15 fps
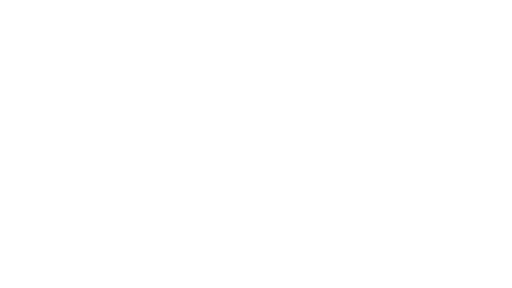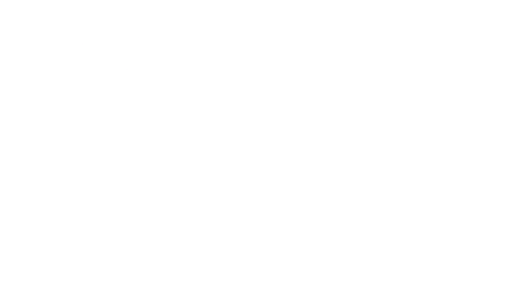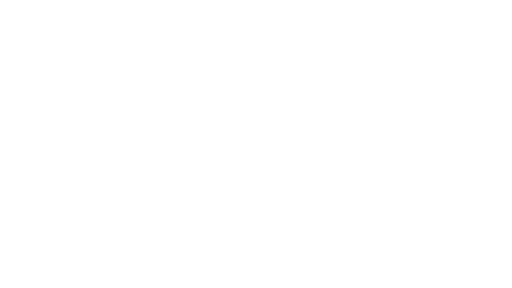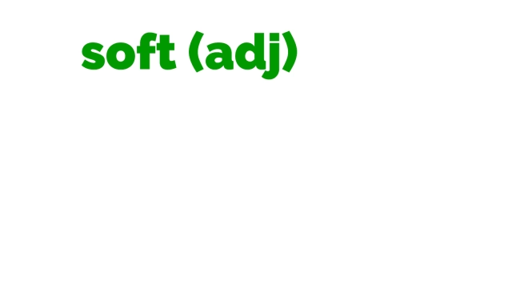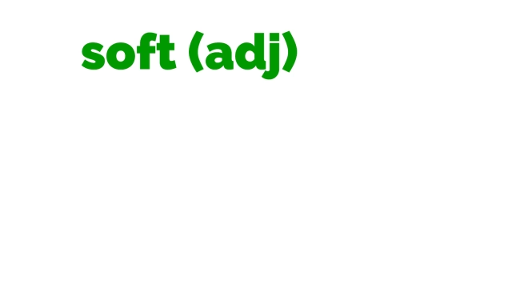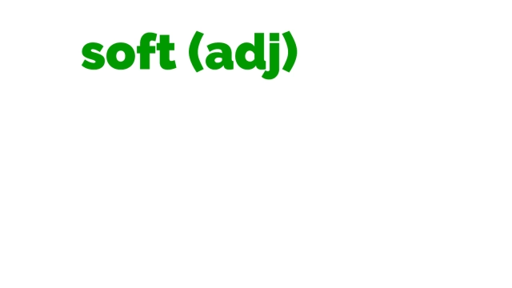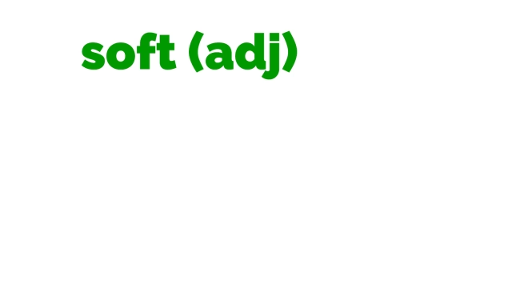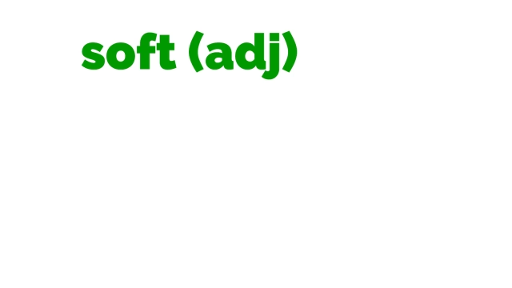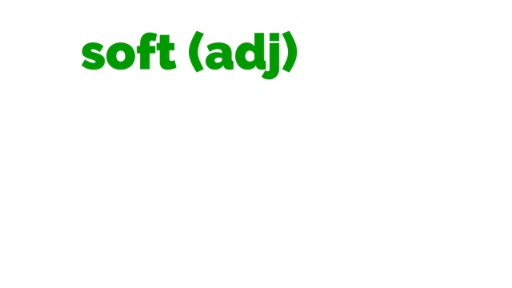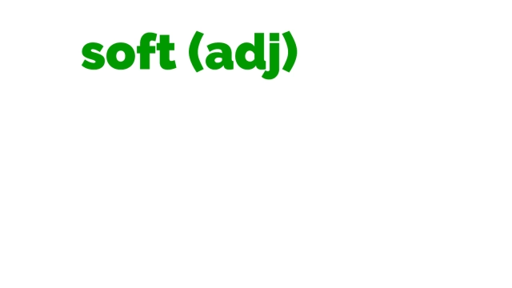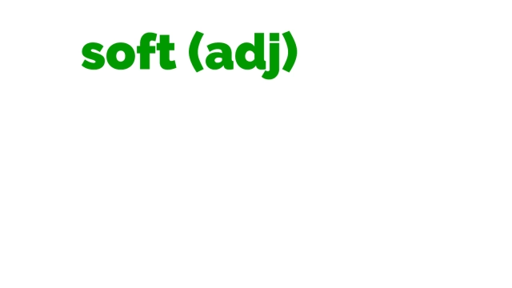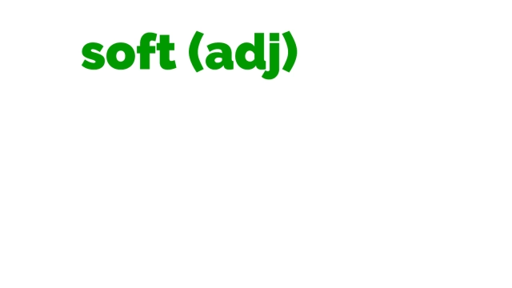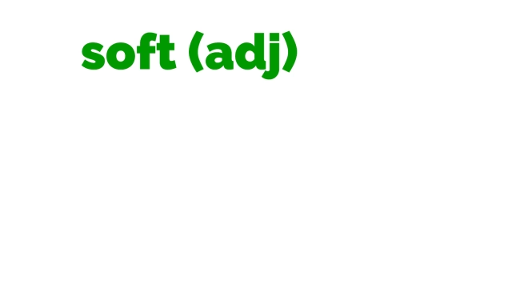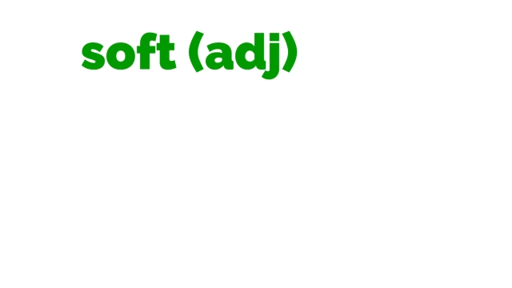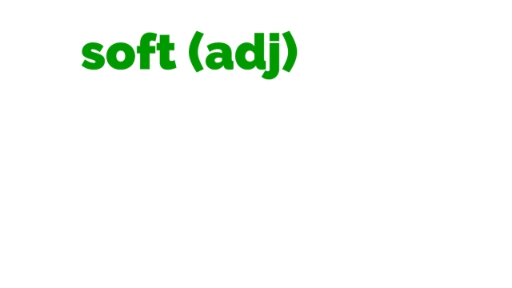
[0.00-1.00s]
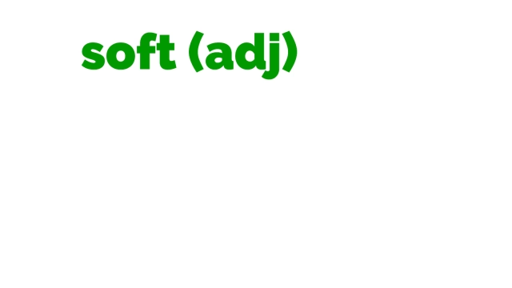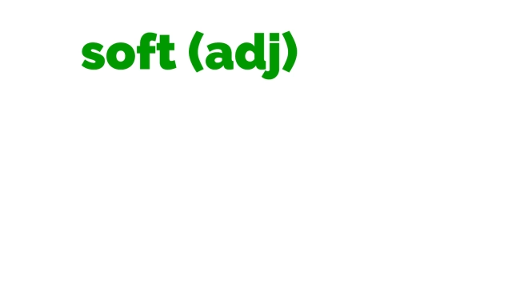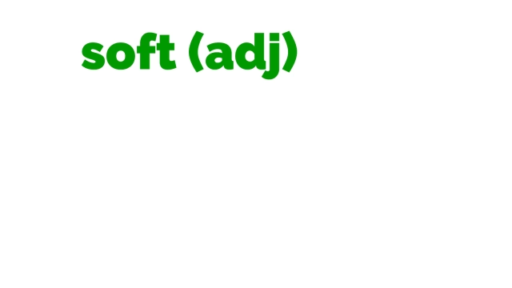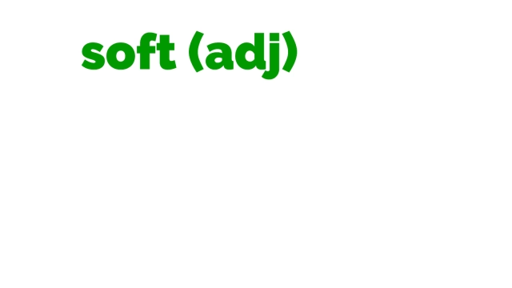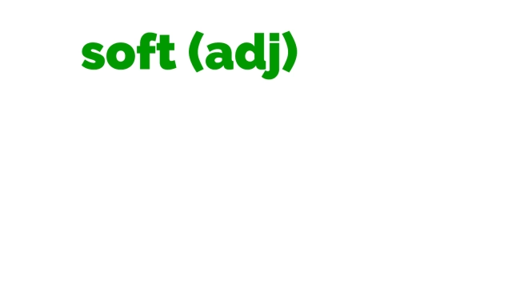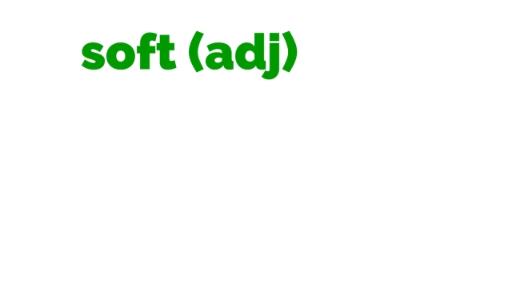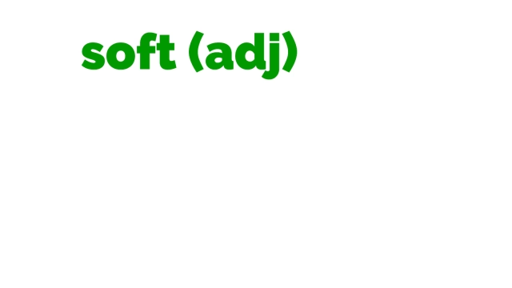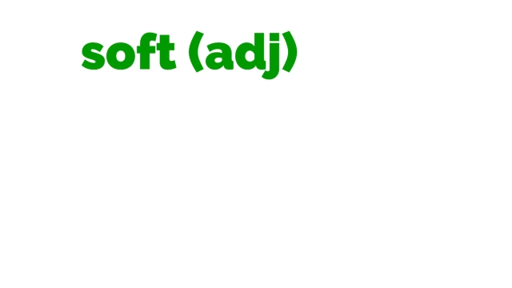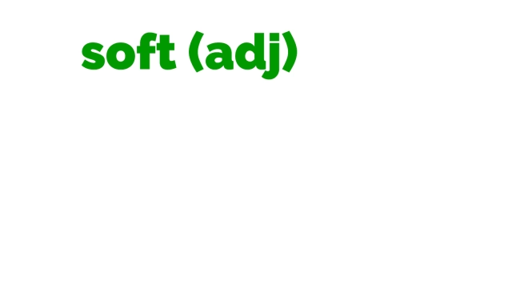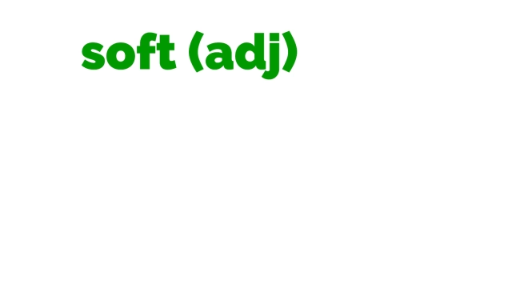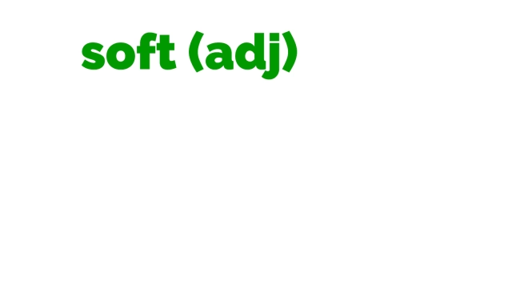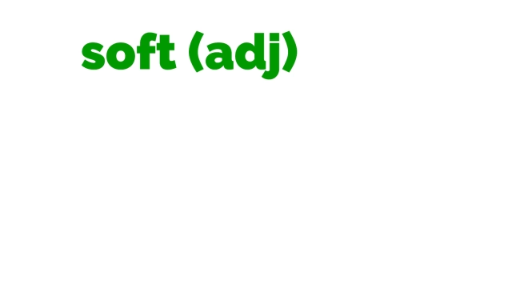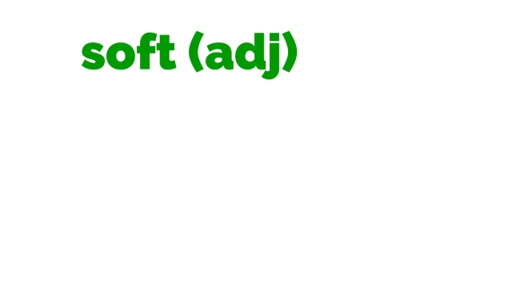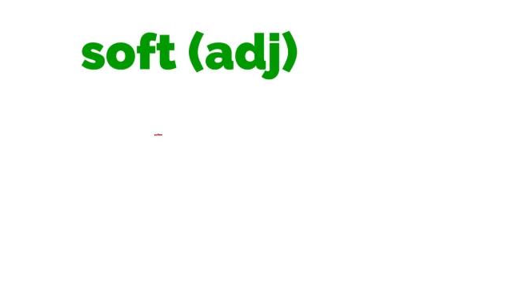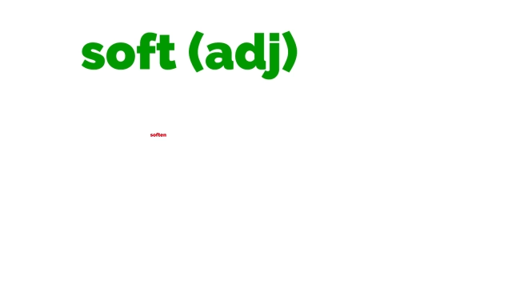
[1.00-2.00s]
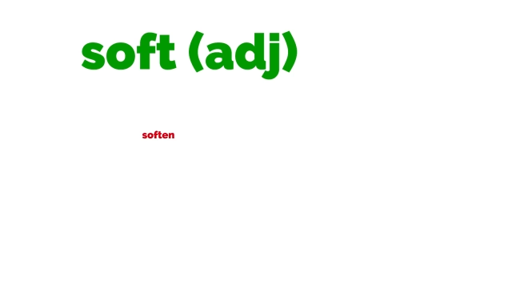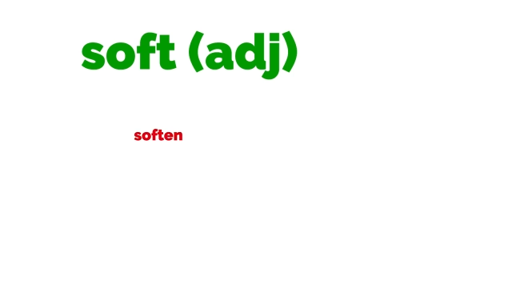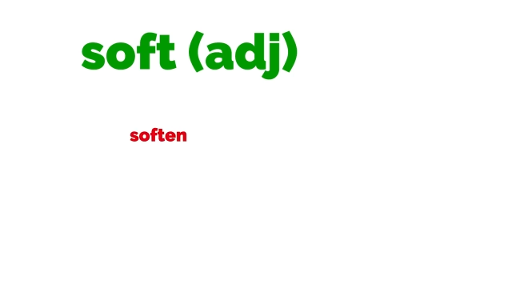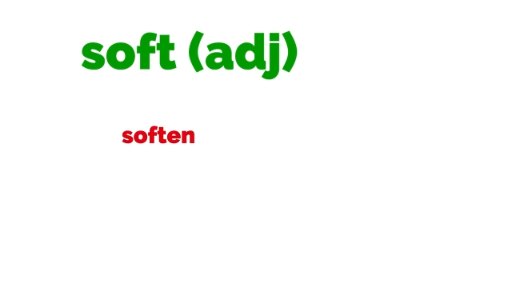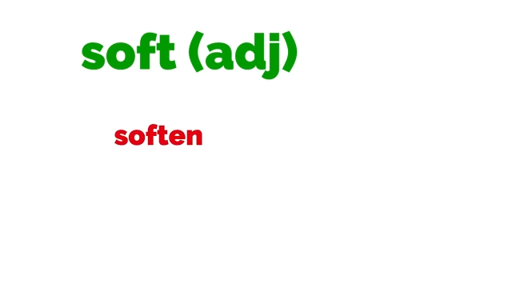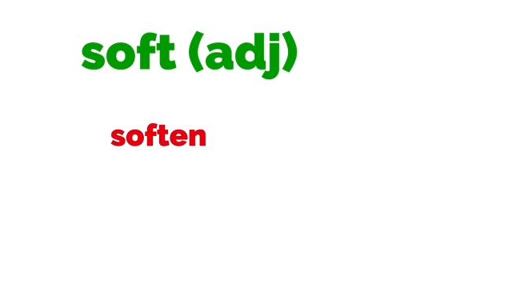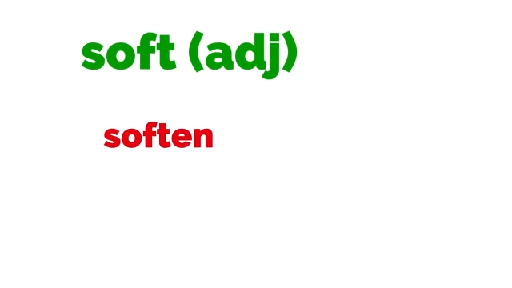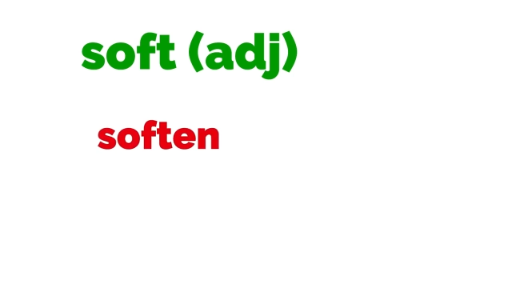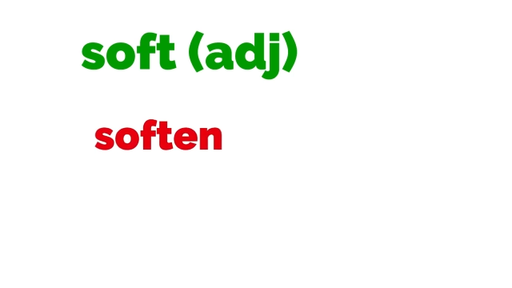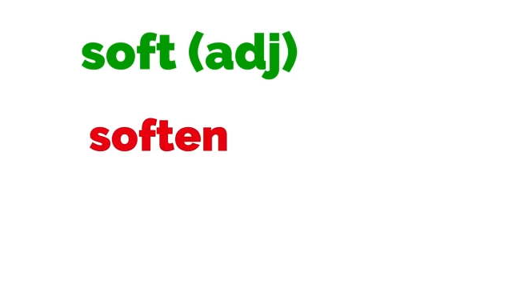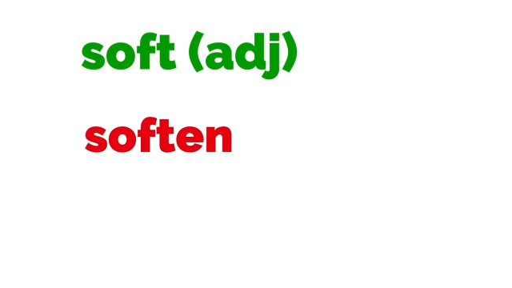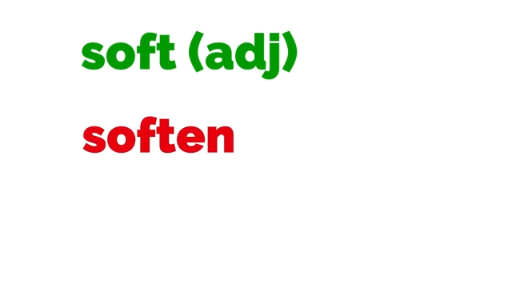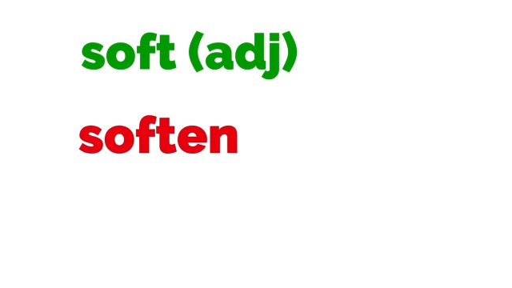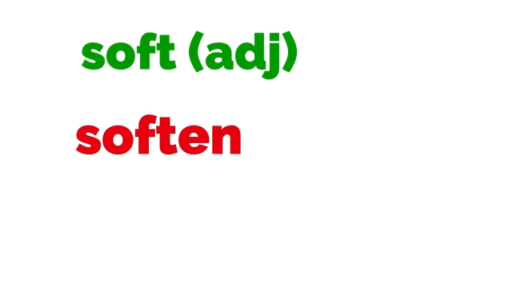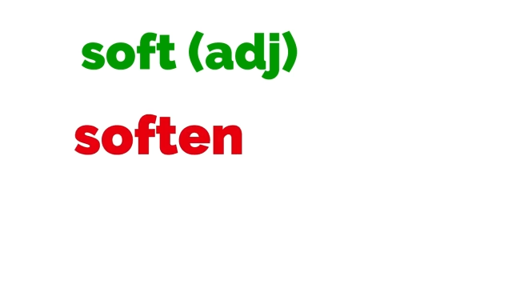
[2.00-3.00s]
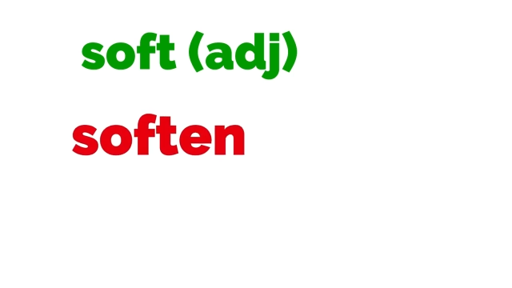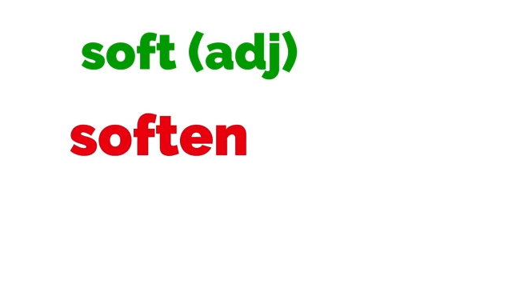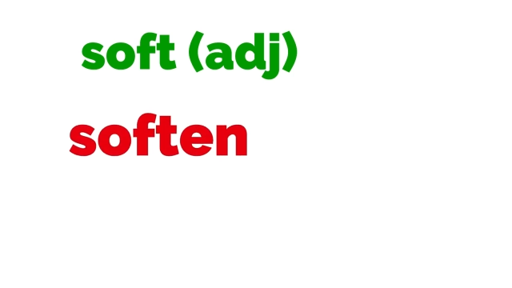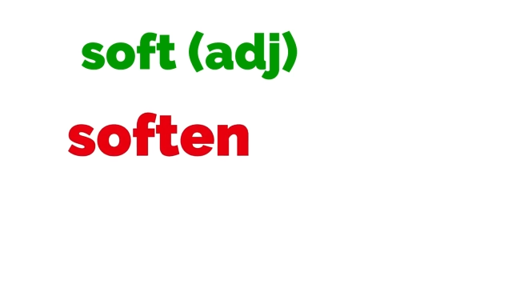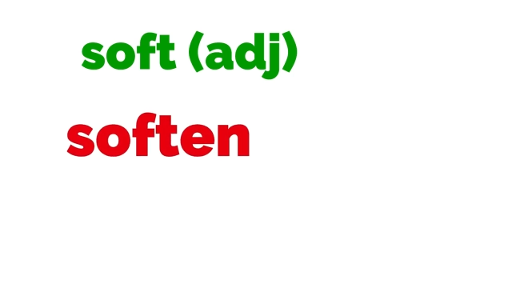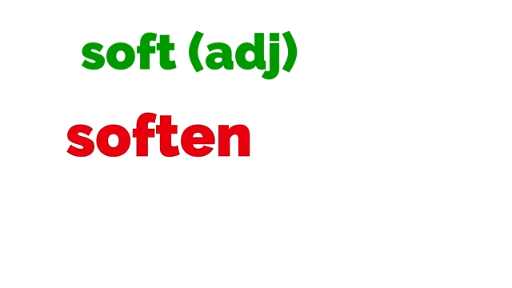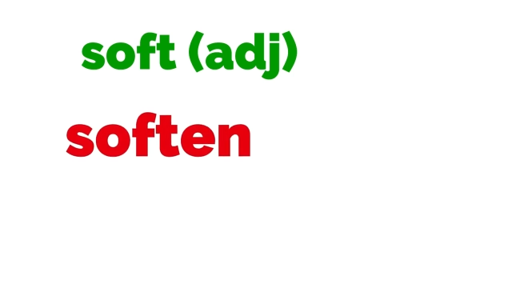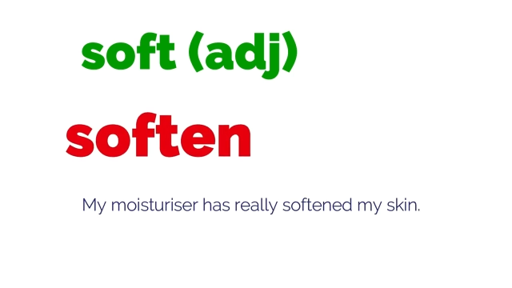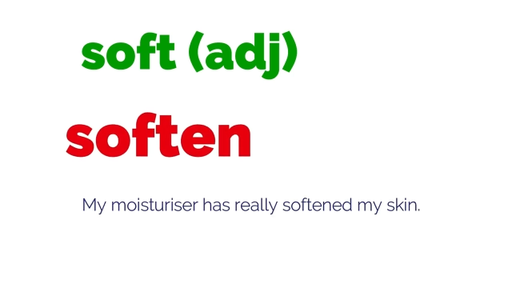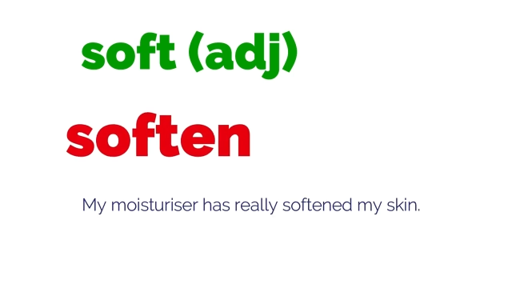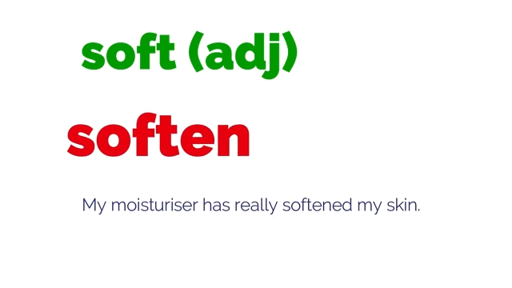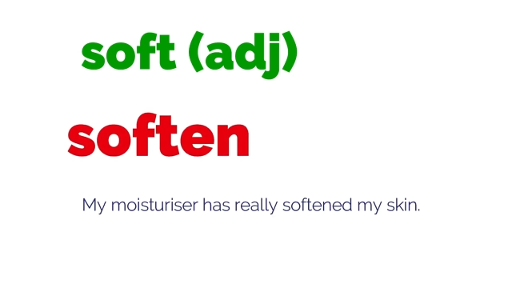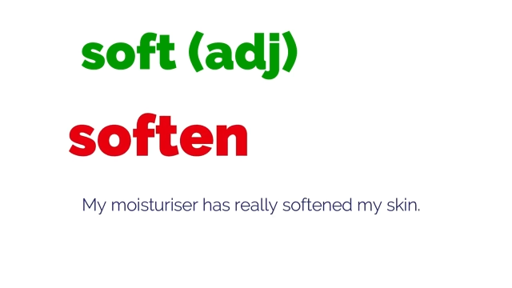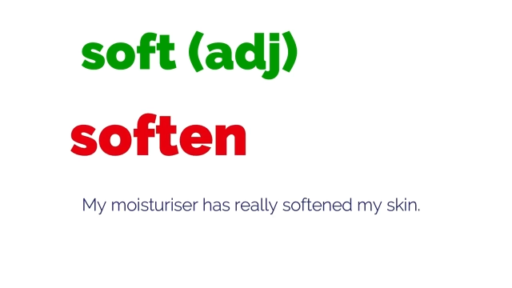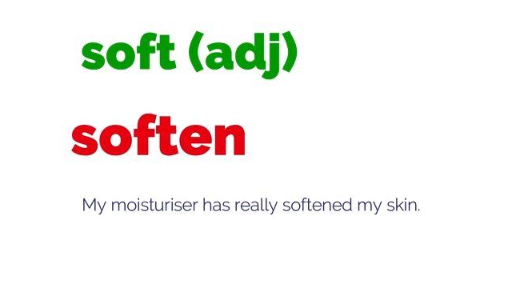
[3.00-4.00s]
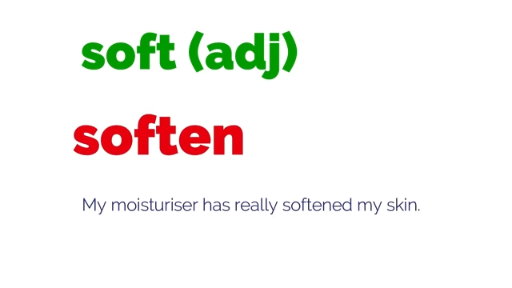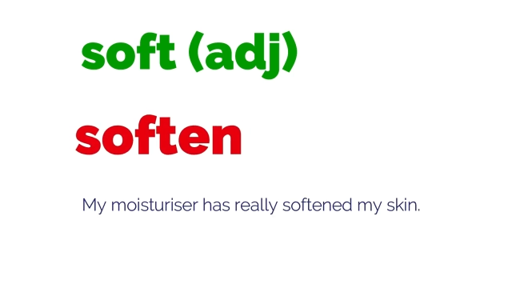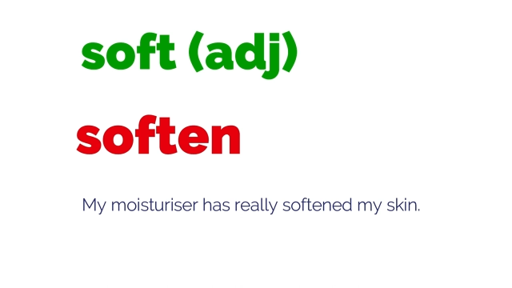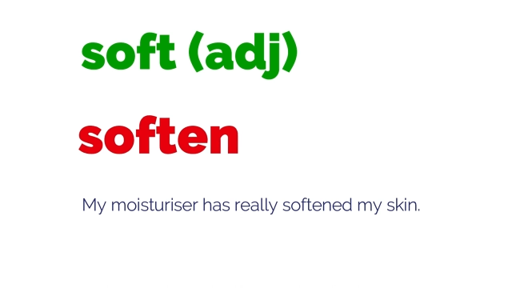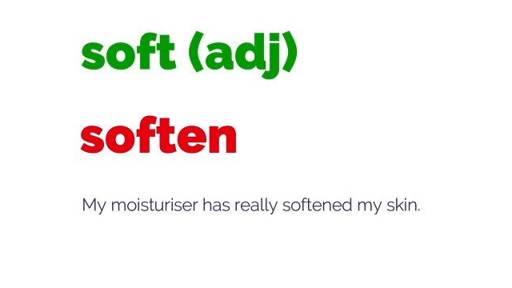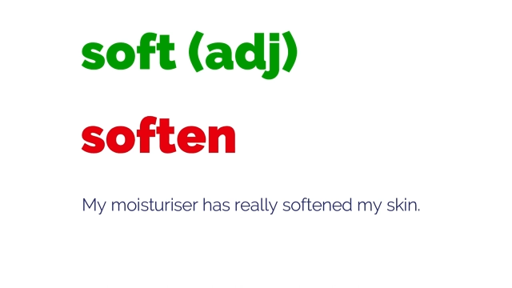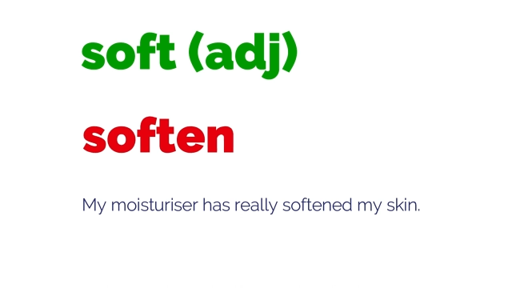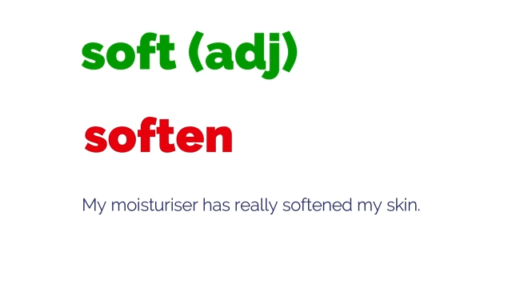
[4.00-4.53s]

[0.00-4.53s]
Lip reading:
(no speaker visible)